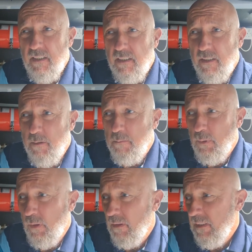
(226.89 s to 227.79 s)

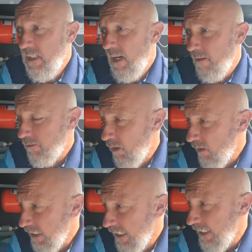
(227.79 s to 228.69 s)
But I've got
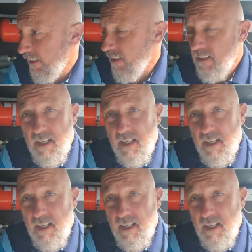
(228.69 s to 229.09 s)
it in,